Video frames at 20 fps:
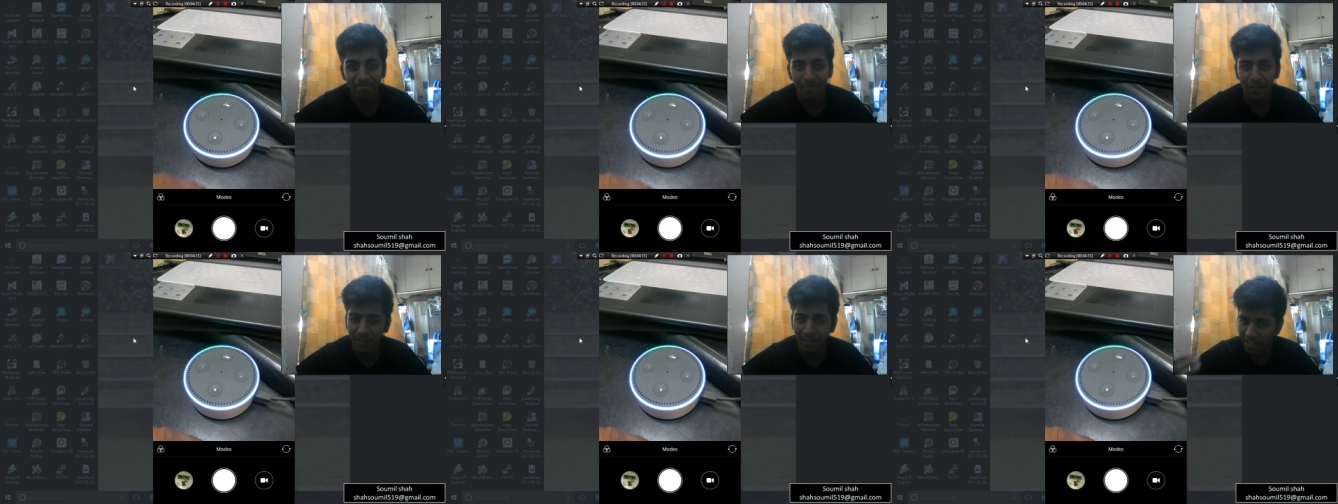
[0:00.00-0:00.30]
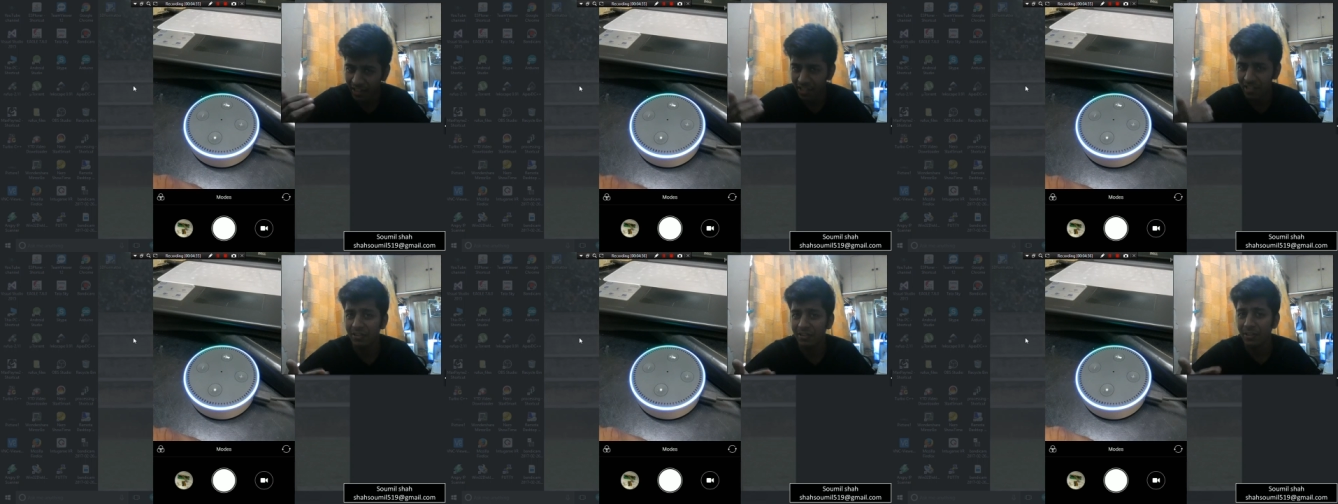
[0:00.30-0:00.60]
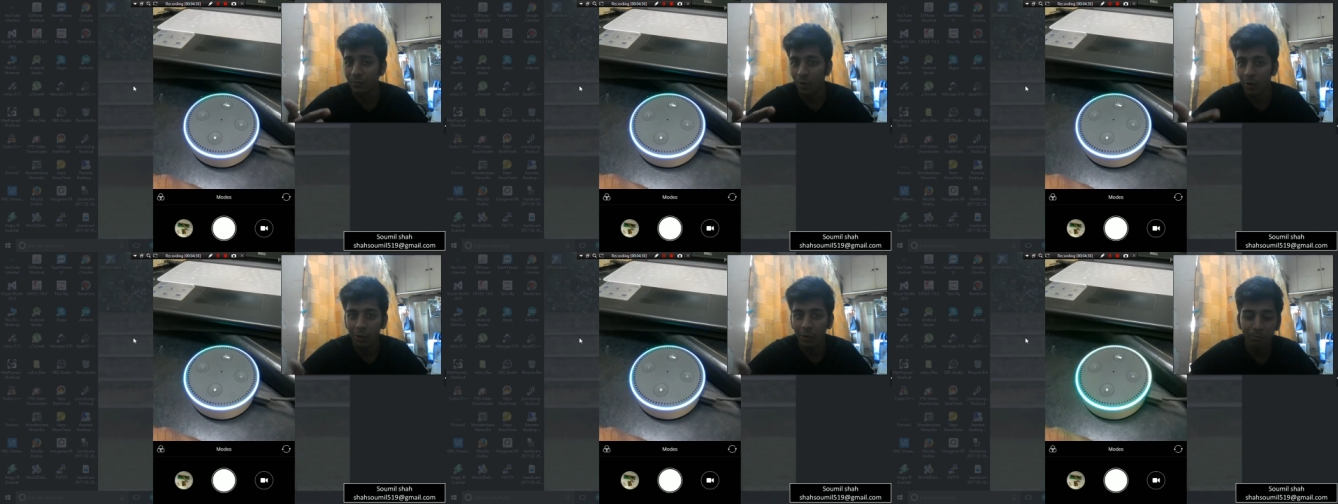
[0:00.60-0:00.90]
Decrease the
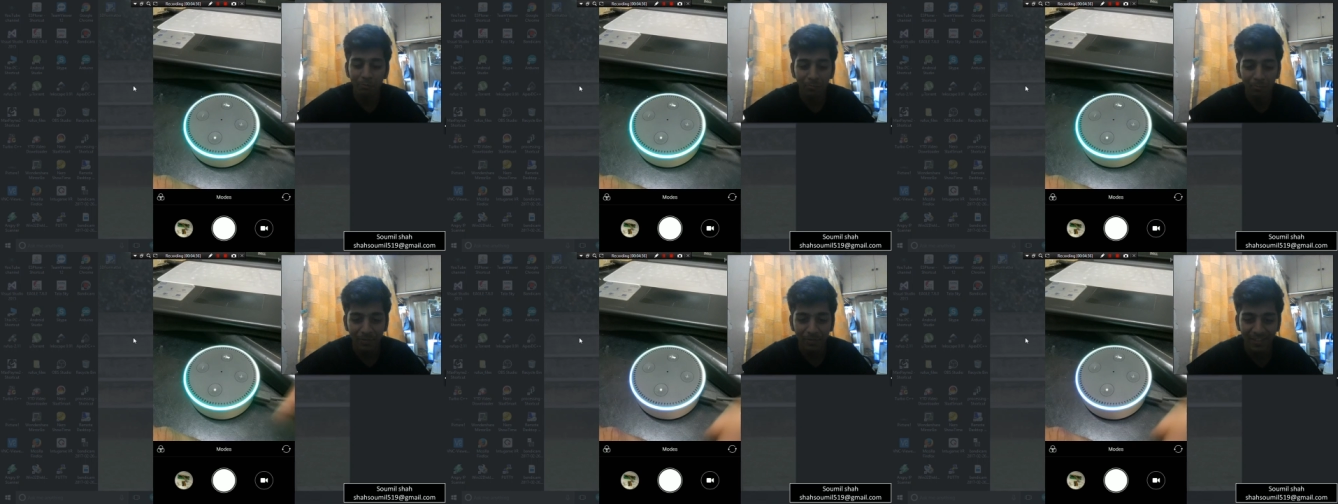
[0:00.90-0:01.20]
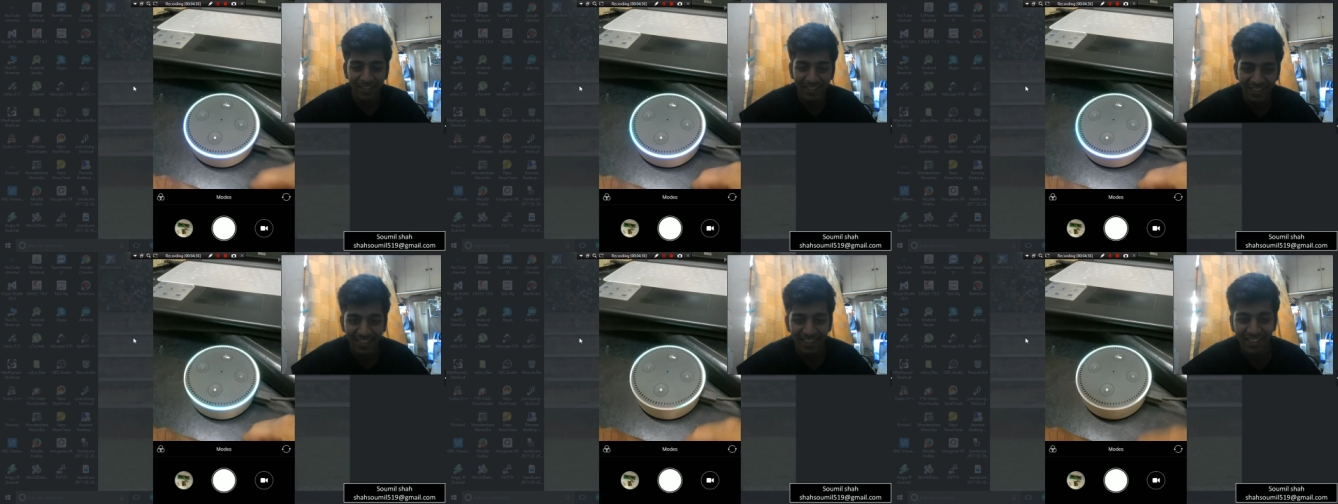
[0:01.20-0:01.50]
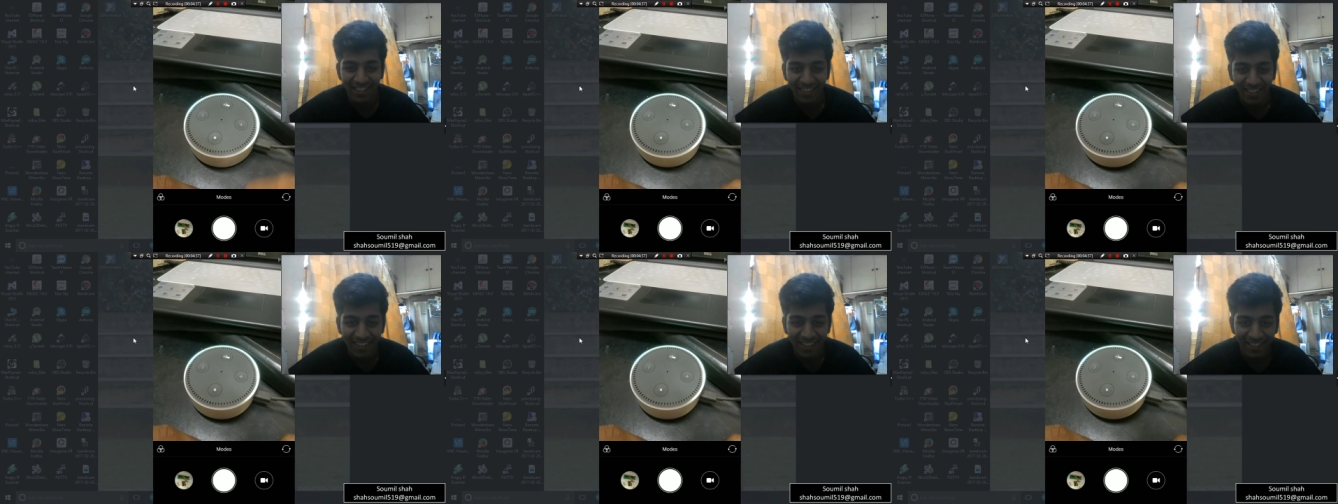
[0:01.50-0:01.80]
volume.
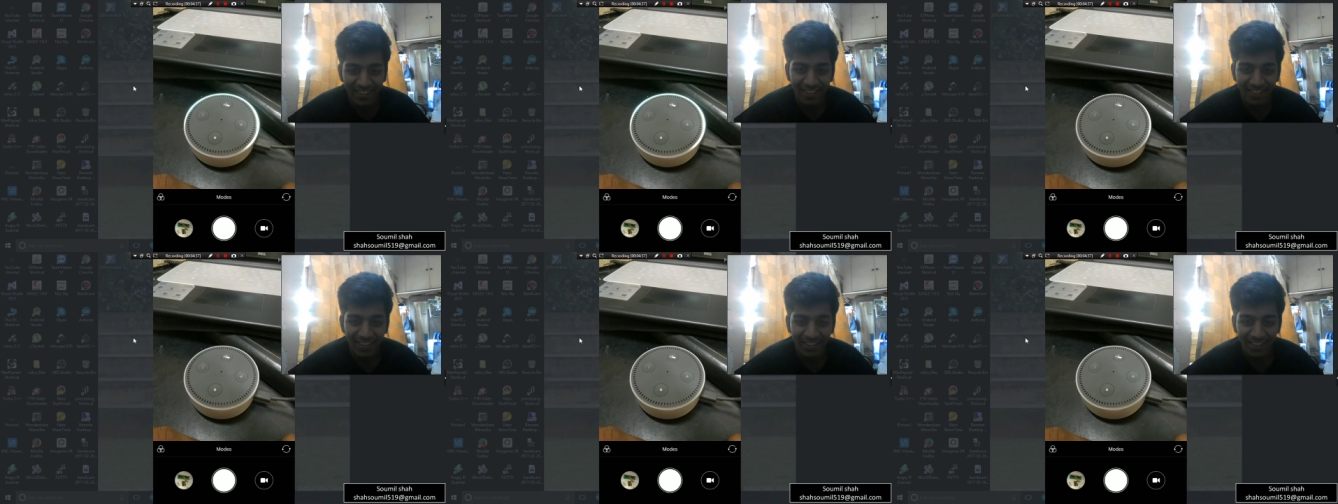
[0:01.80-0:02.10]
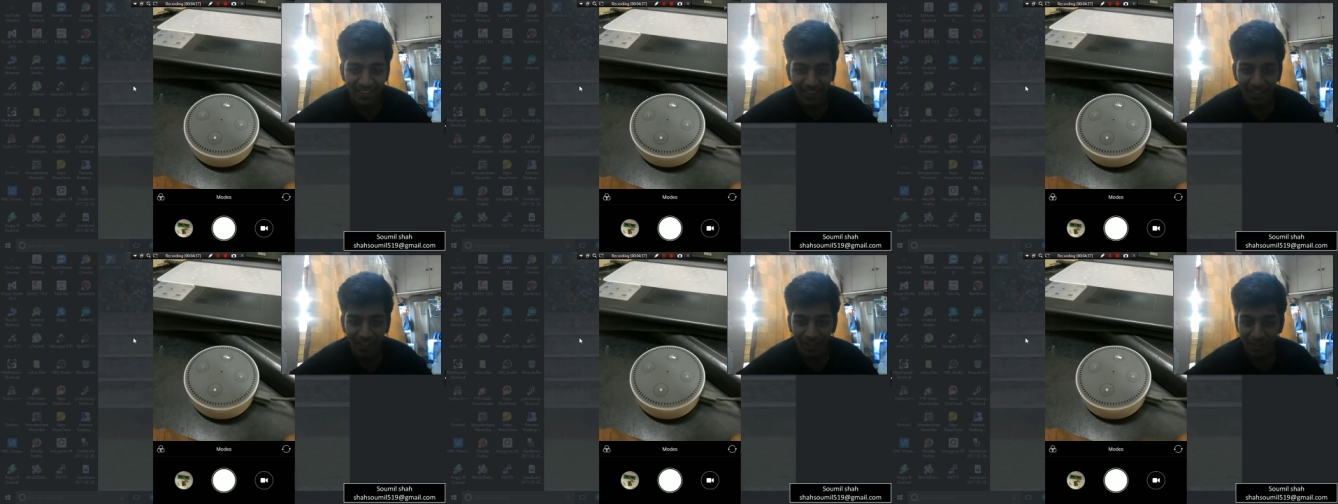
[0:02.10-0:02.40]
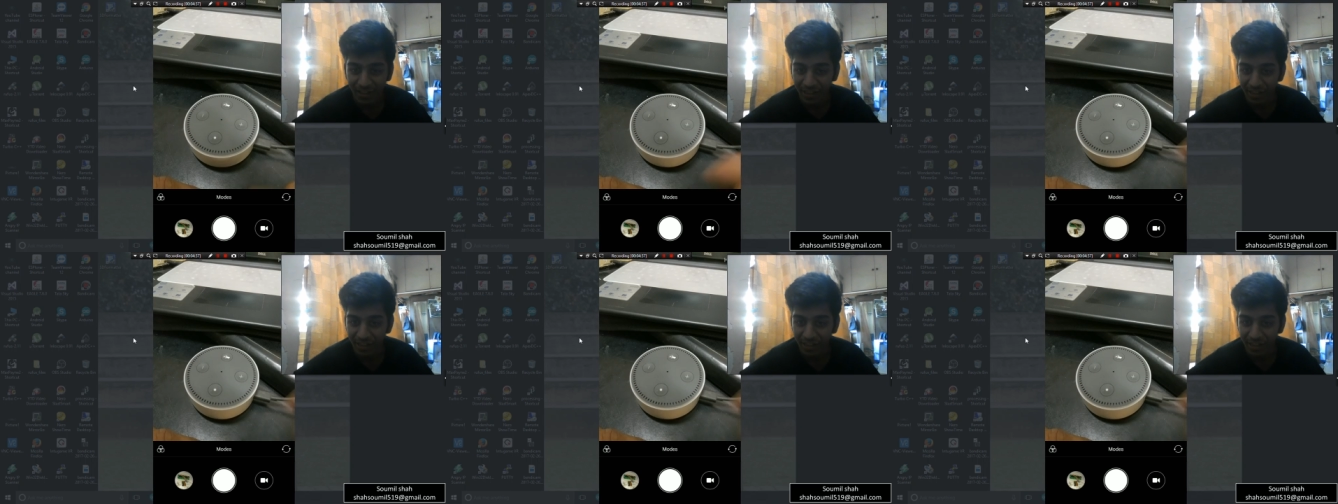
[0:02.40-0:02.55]
See,